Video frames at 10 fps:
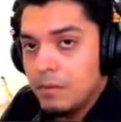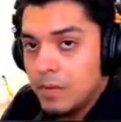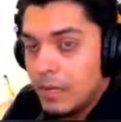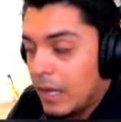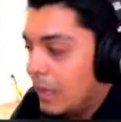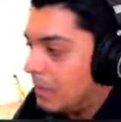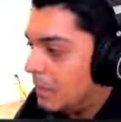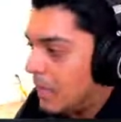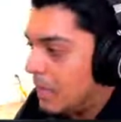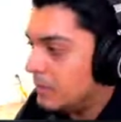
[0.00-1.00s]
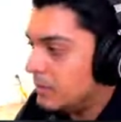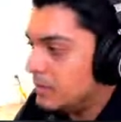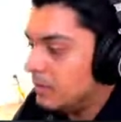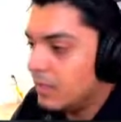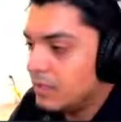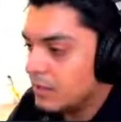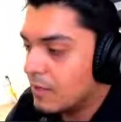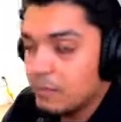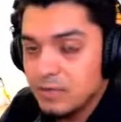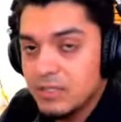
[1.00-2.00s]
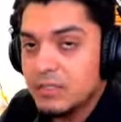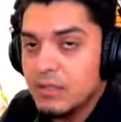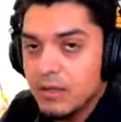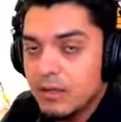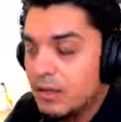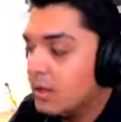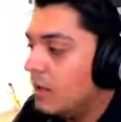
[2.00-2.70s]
game happens to place a cup, which is likely,